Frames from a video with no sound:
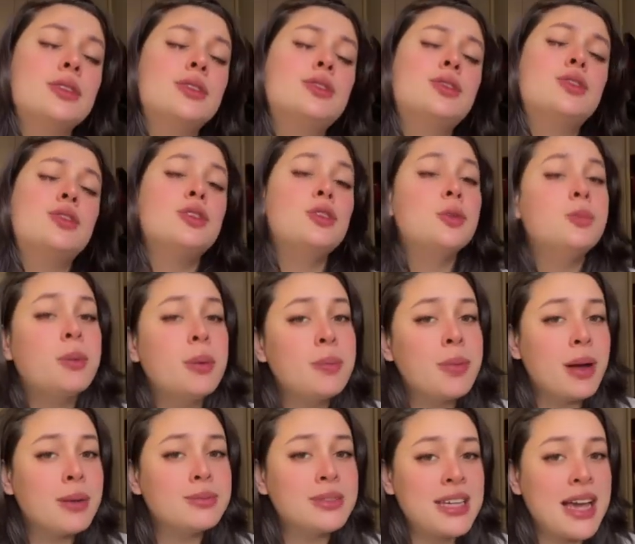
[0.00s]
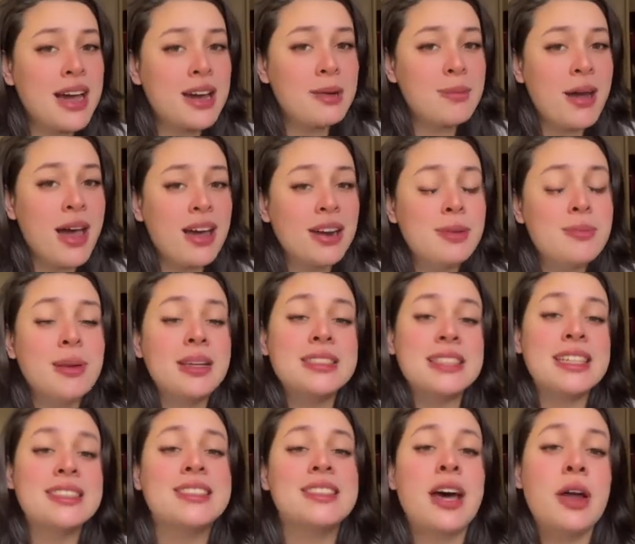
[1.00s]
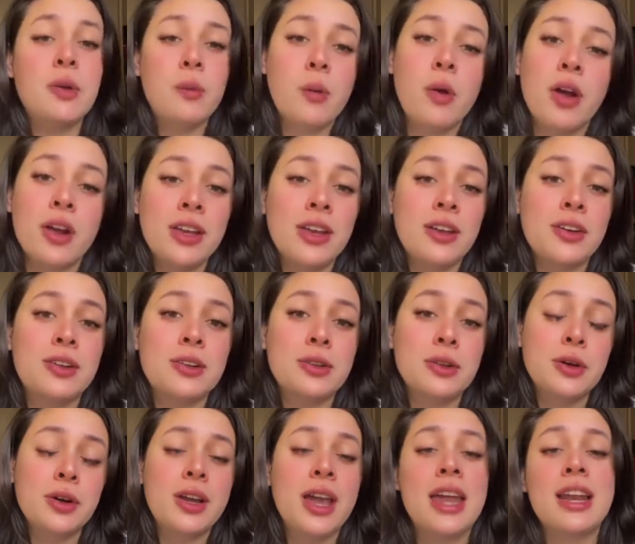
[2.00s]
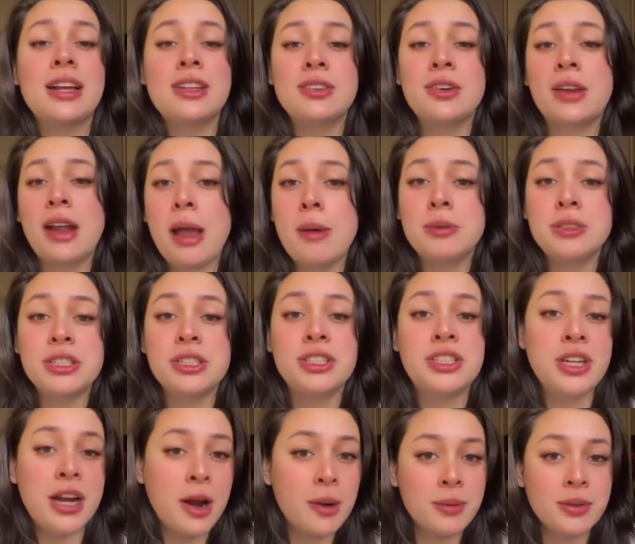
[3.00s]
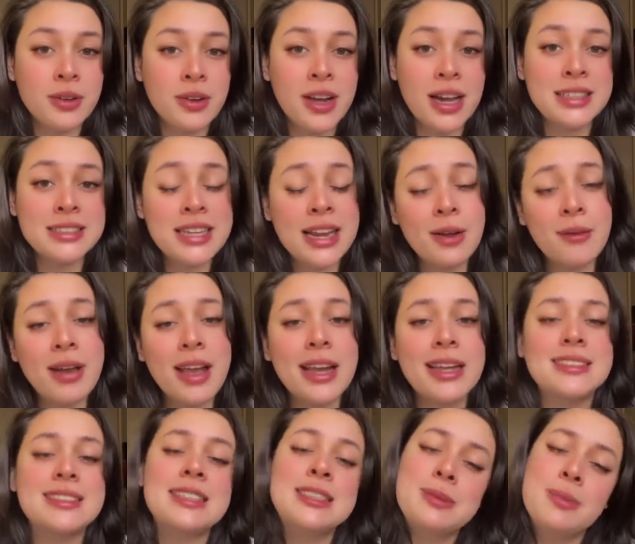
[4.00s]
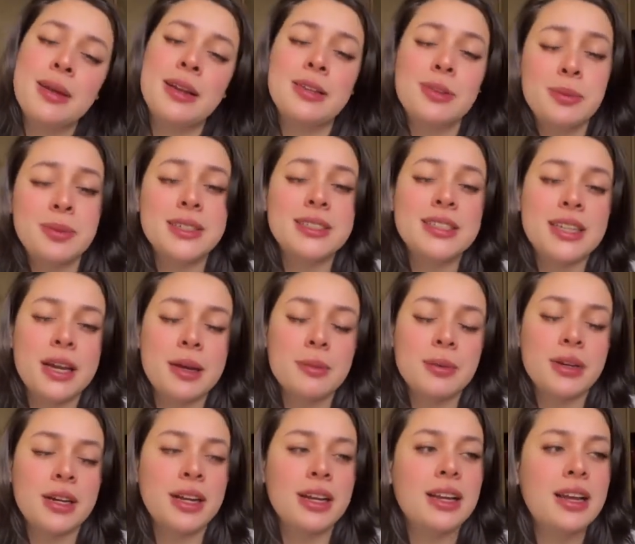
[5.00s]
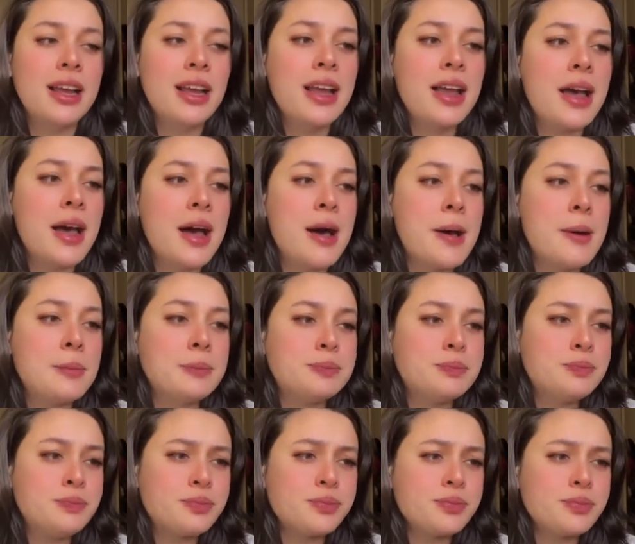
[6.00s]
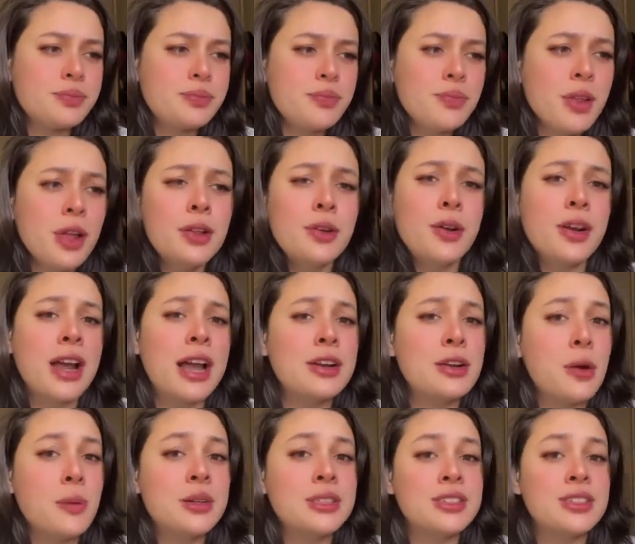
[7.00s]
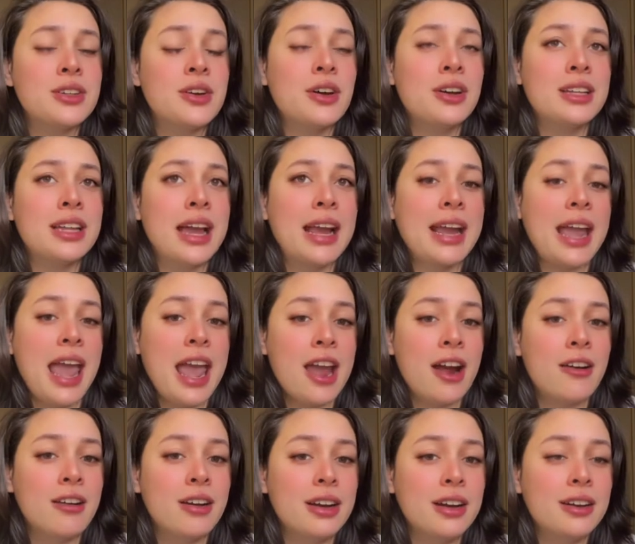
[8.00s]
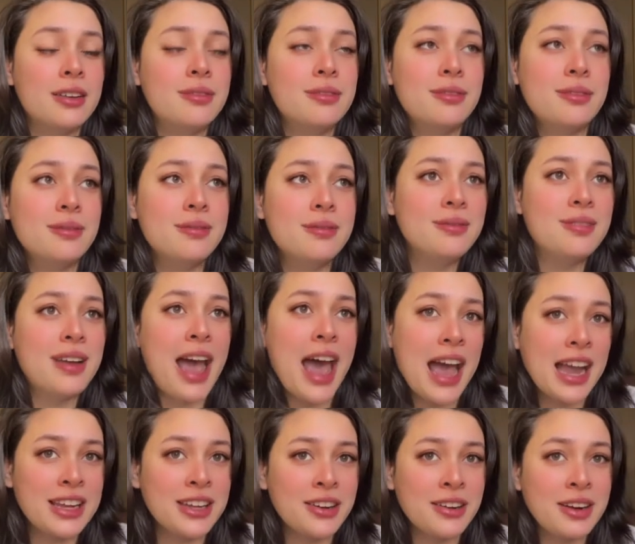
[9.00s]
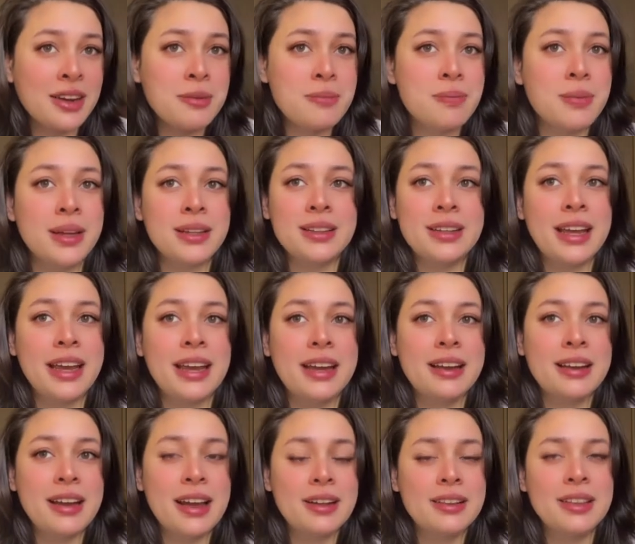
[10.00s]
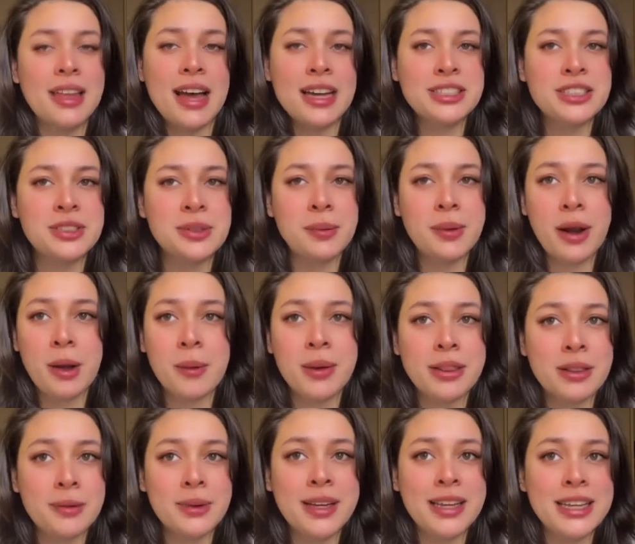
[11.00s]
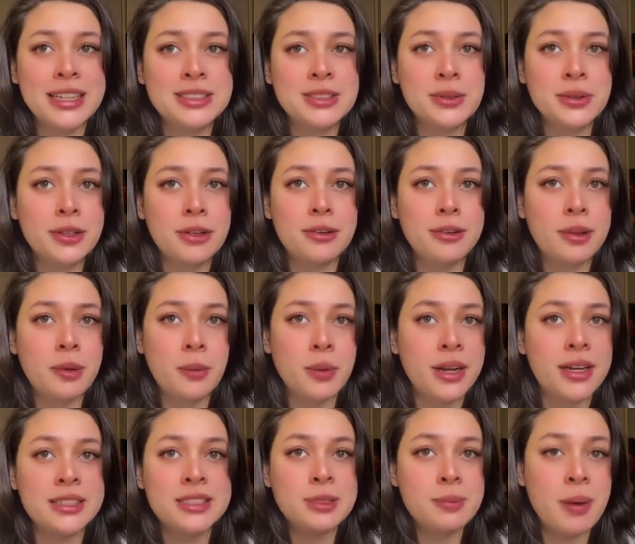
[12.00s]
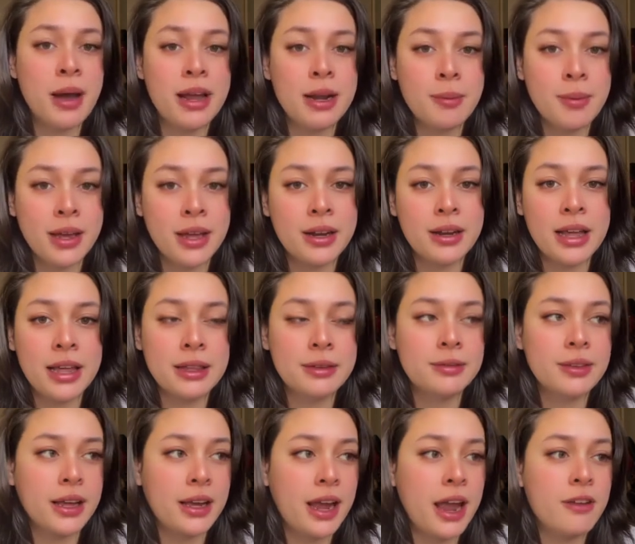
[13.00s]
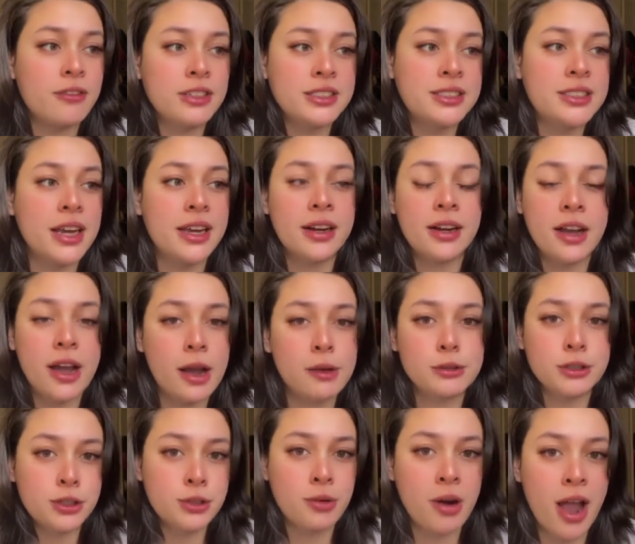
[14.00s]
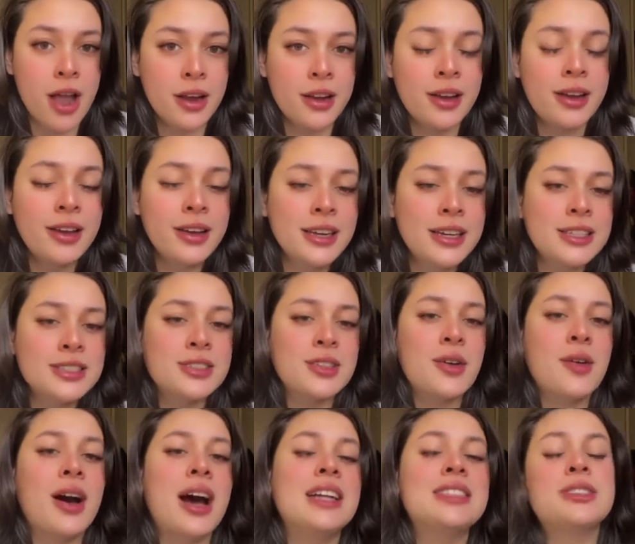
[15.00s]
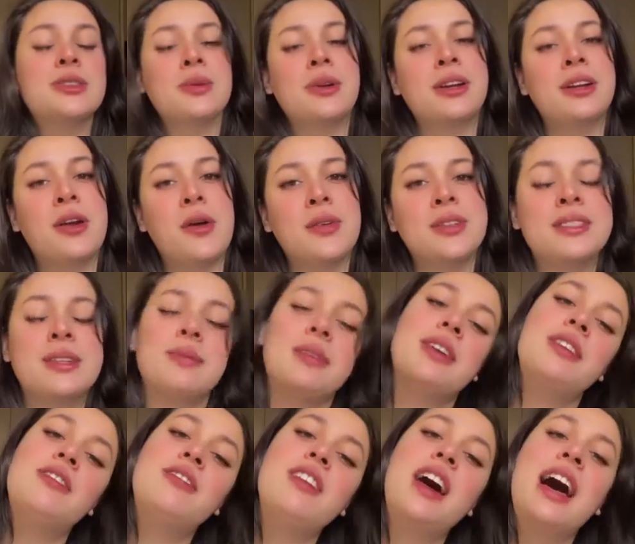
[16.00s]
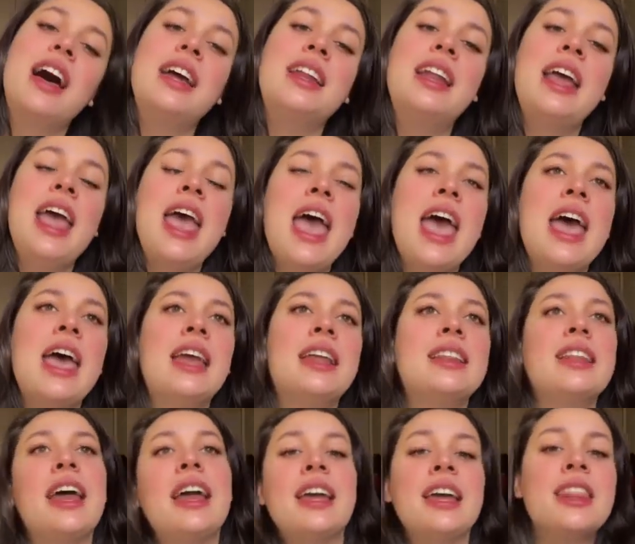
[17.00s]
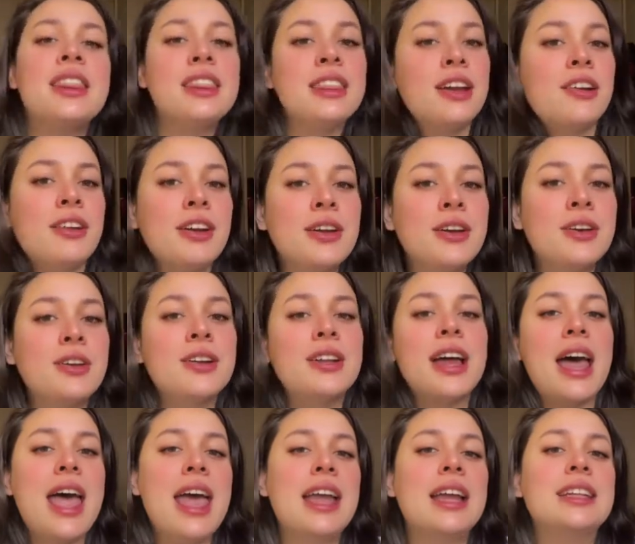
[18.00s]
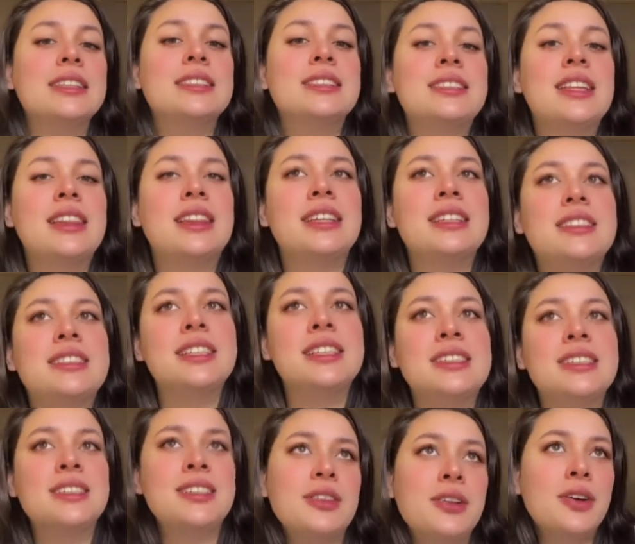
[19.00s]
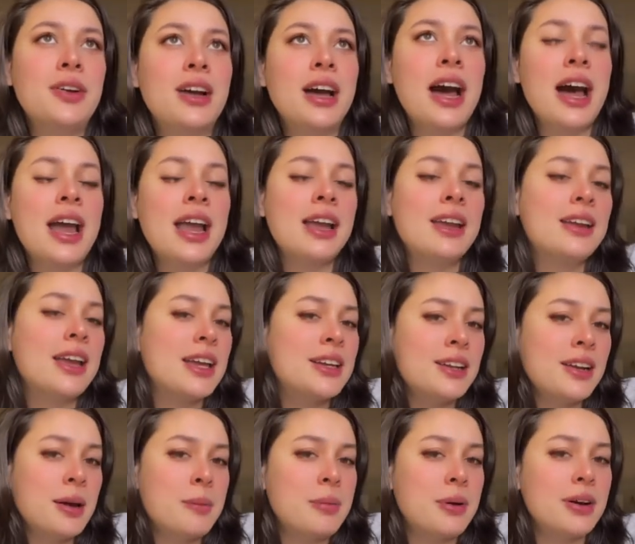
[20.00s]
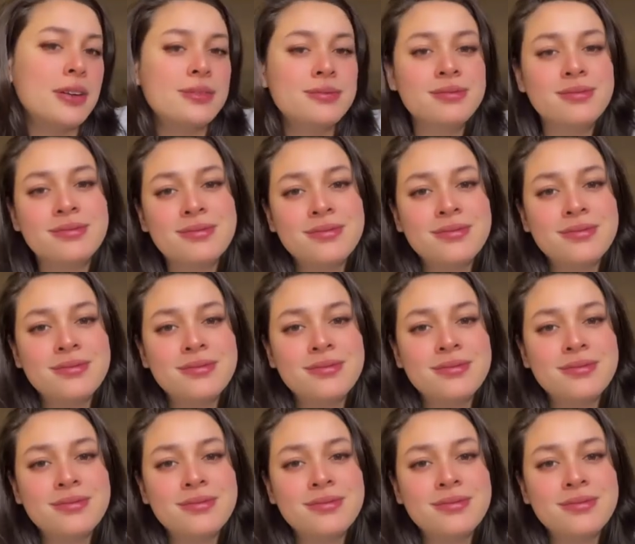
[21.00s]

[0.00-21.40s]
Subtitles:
Super bummed out about it because I started working on a look and I thought I would just share it with you guys anyway because I spent a little bit of time on it. Look, I know it's not like era accurate, but like last year when I went, there were kids who literally went as Spider-Man and like every second guy was Shrek. So I just wanted to go with something fun and like ethereal, and this is the look I ended up on.